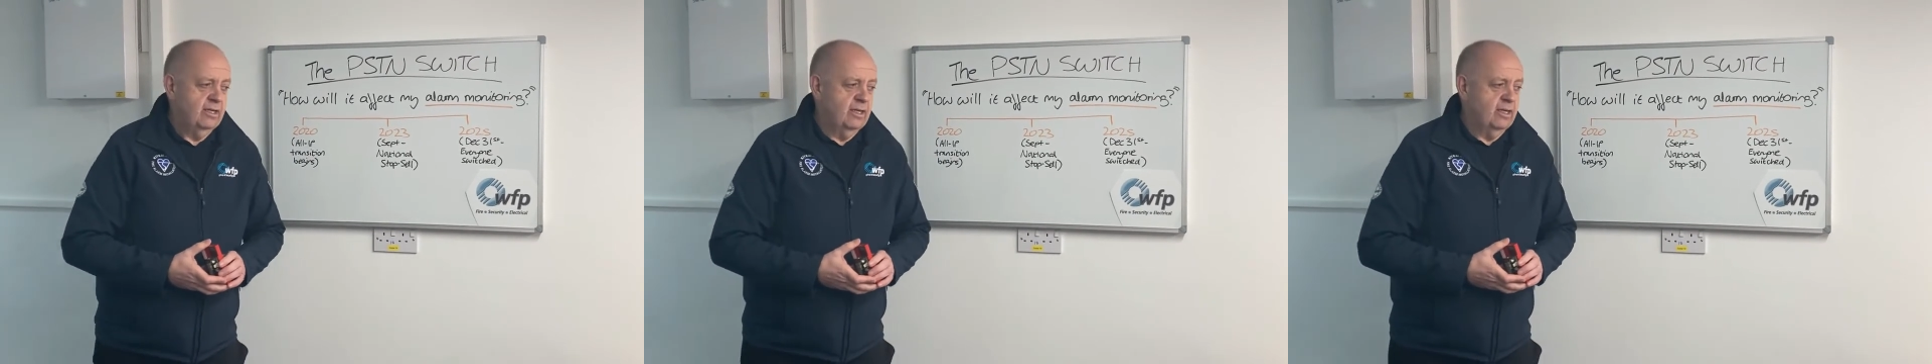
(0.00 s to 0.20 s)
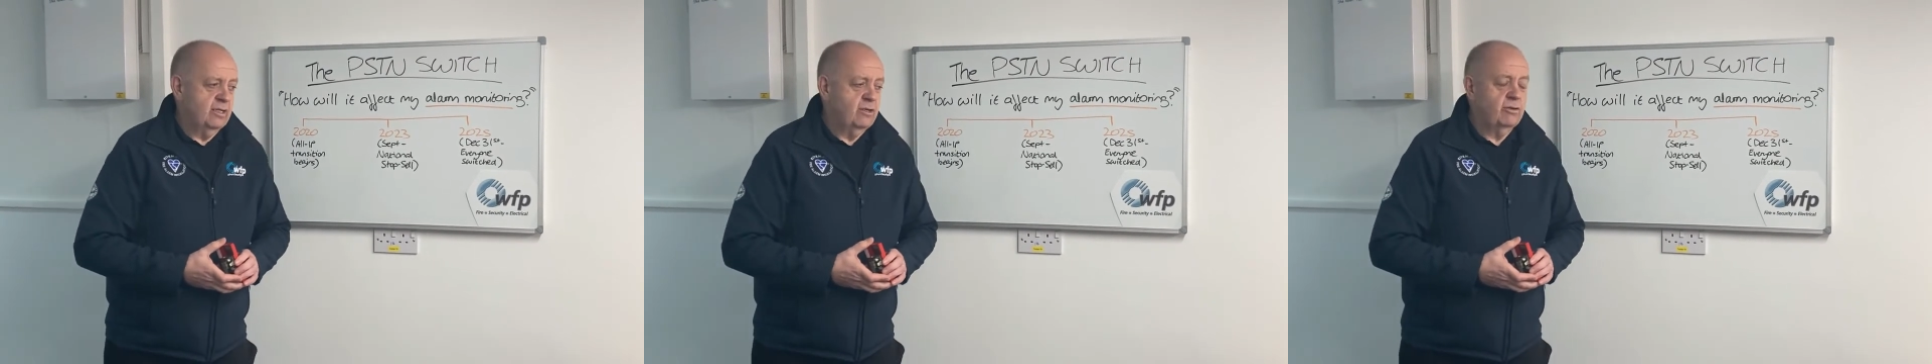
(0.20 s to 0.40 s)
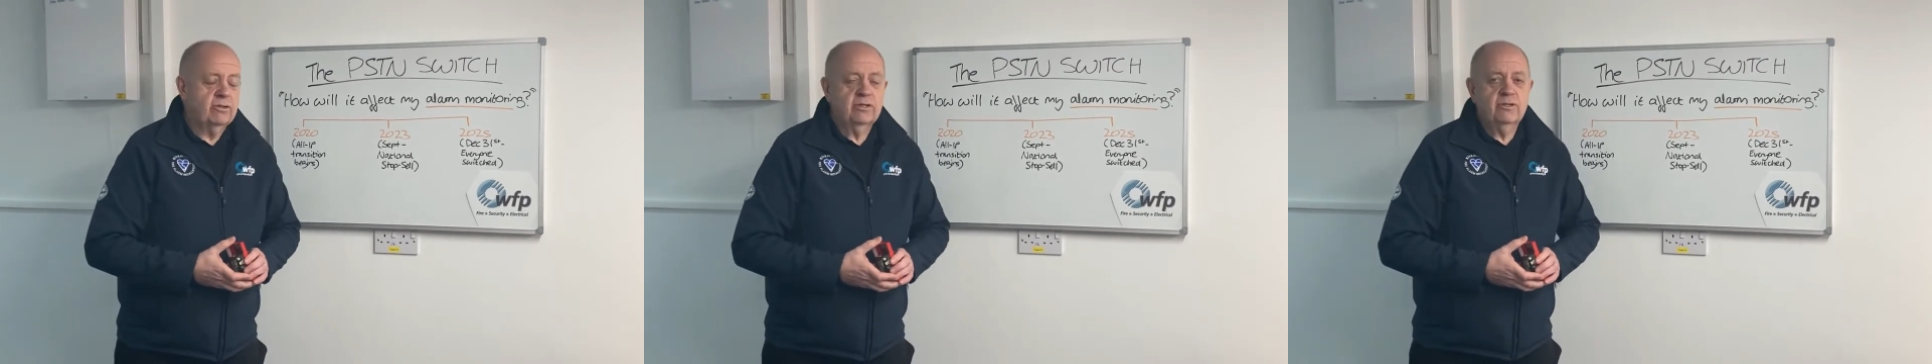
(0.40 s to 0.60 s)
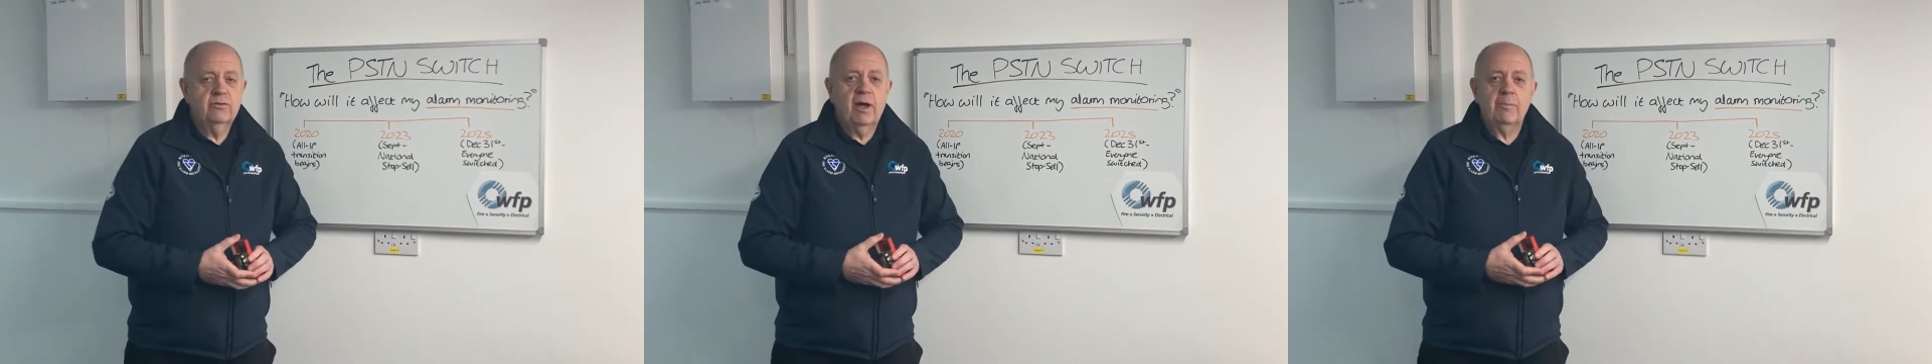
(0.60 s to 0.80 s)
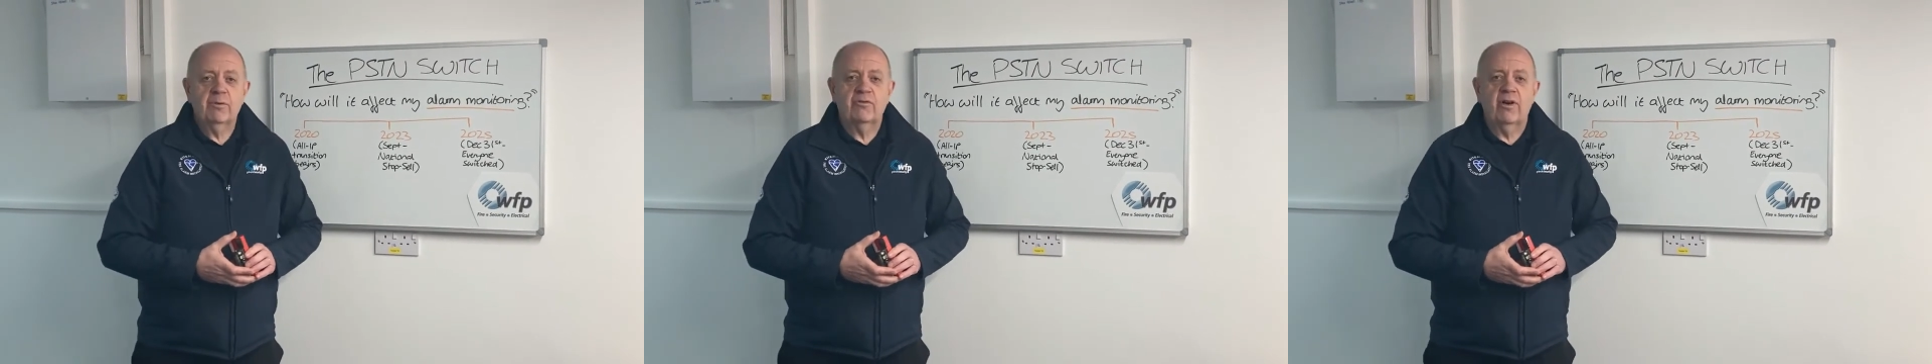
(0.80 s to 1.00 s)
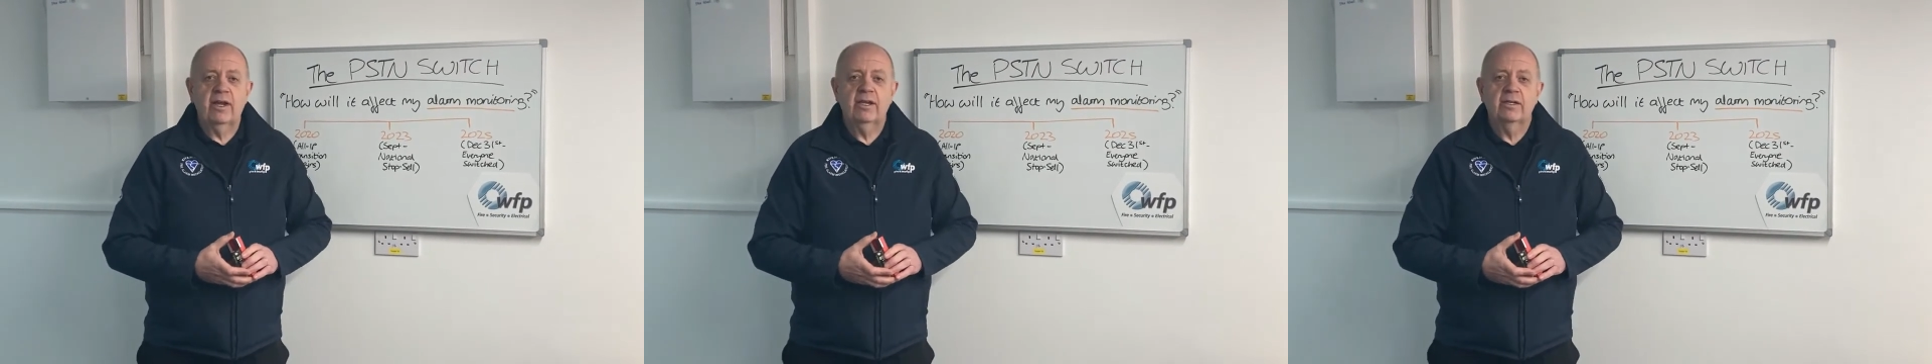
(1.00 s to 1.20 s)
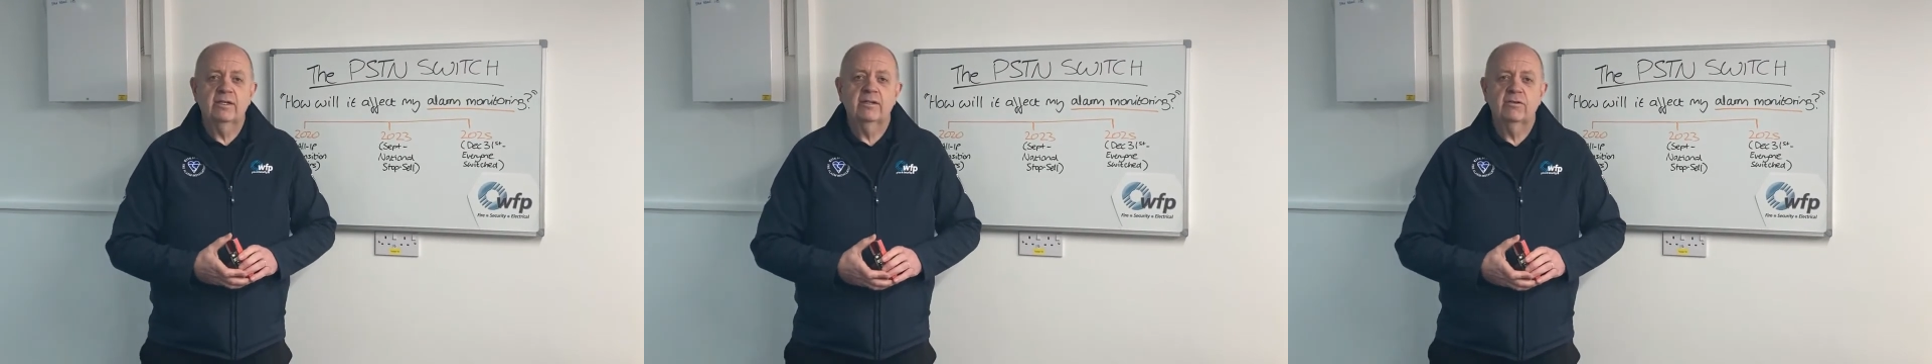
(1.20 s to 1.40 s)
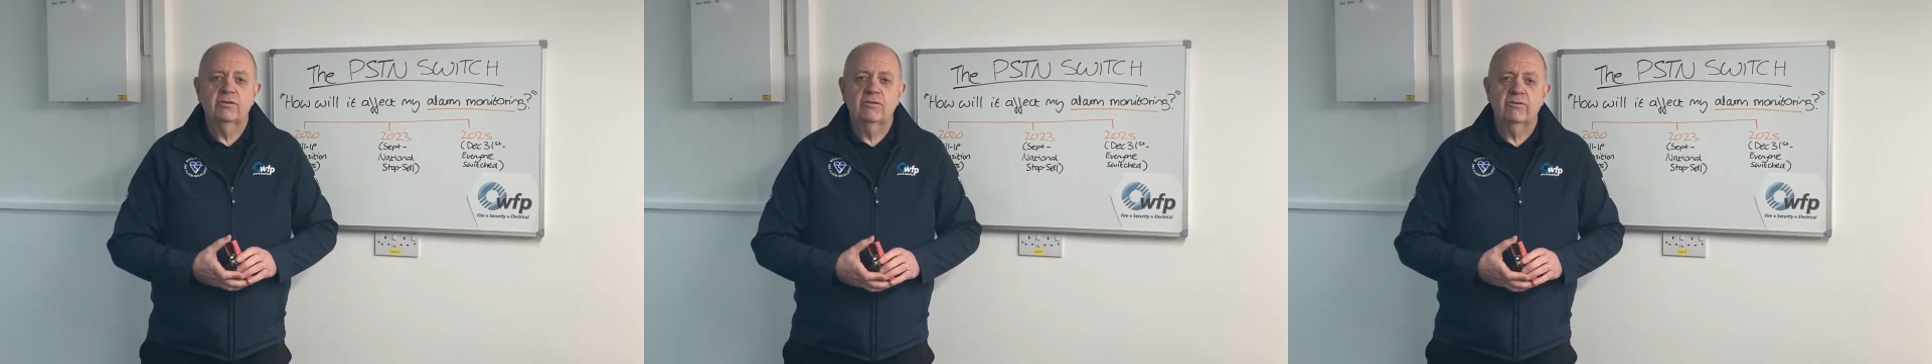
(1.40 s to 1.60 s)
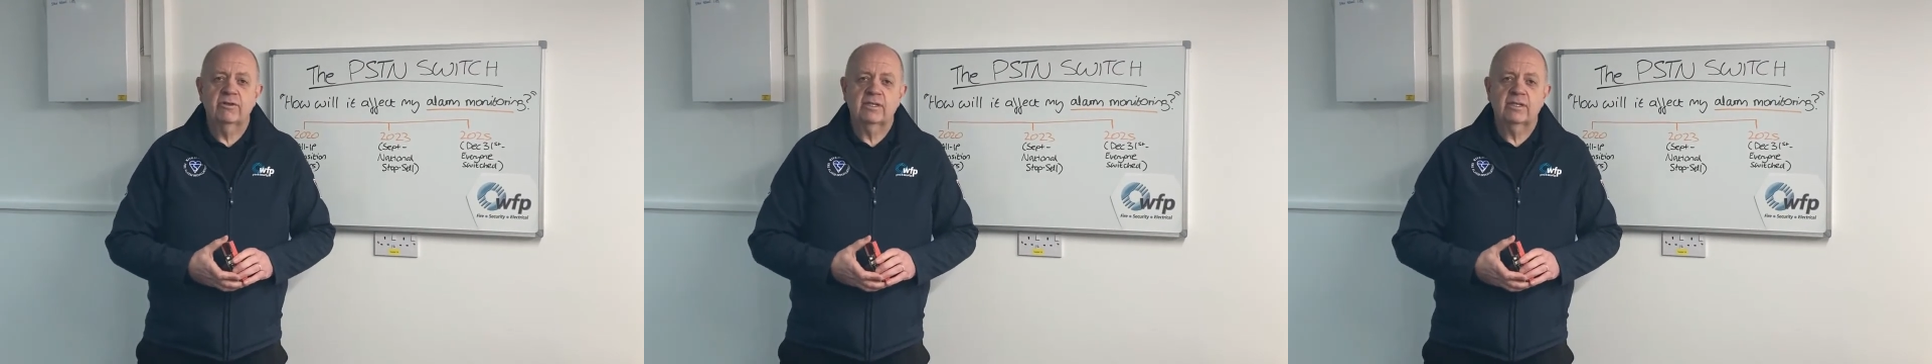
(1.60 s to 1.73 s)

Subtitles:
is look to upgrade your